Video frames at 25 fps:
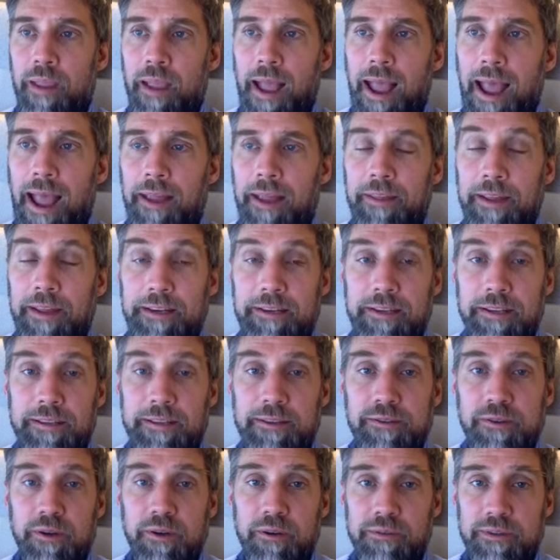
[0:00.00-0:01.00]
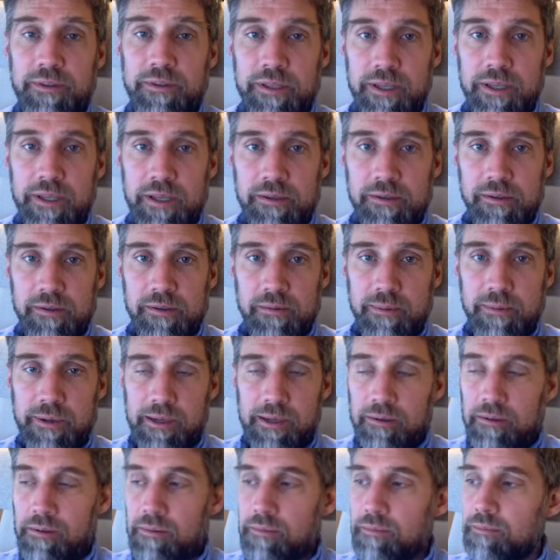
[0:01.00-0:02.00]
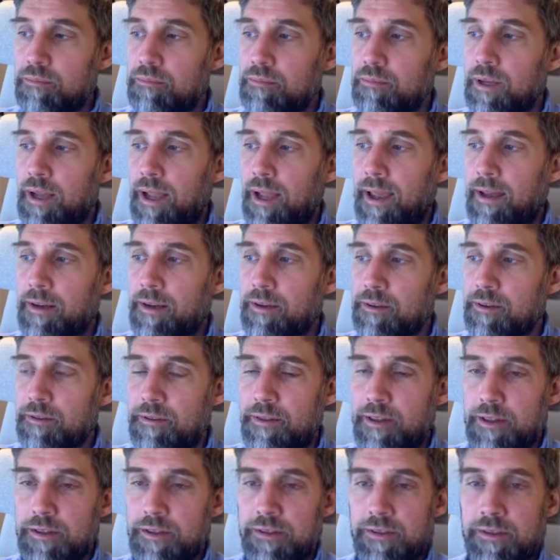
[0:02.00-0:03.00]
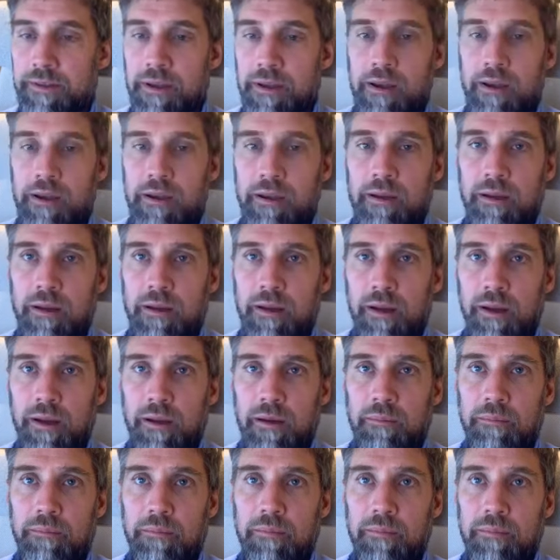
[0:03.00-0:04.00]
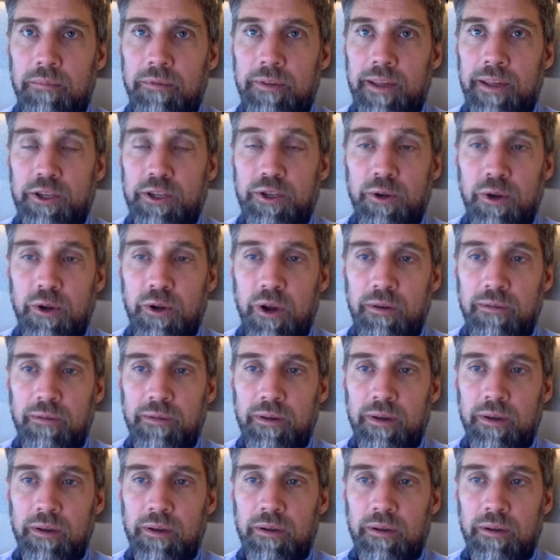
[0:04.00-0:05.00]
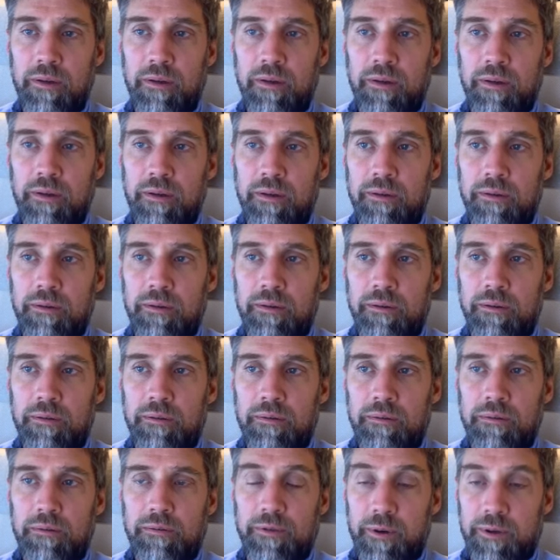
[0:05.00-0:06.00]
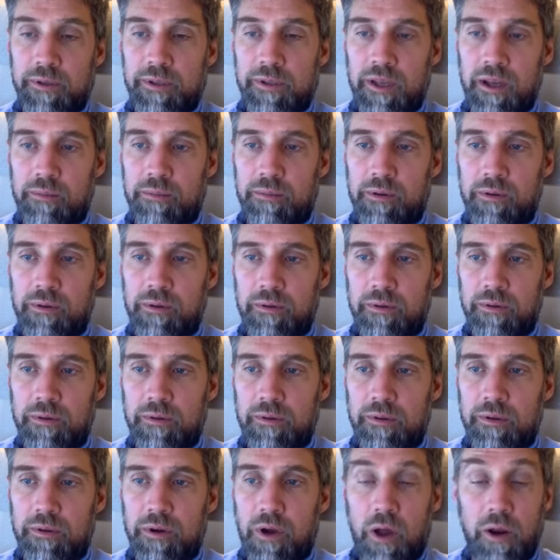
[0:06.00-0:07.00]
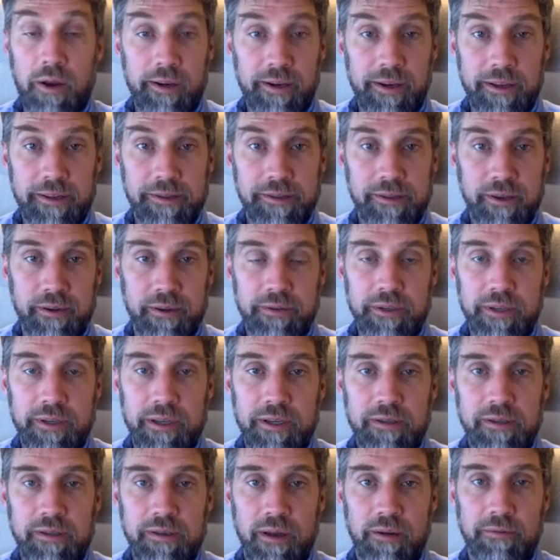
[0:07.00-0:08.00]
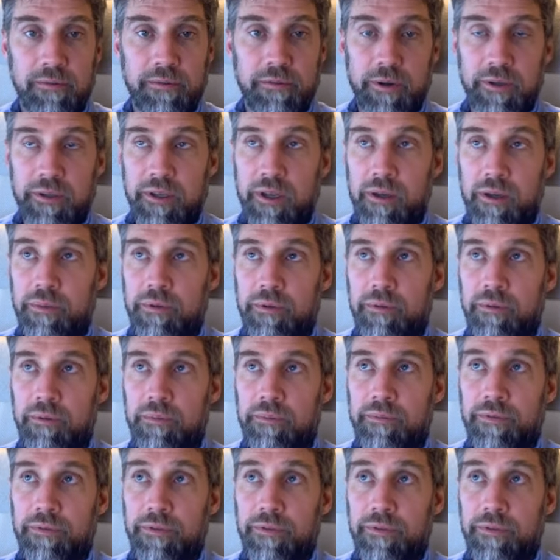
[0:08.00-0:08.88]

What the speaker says: And they did this overseas as well. And this, they took over, for example, colonies overseas. For example,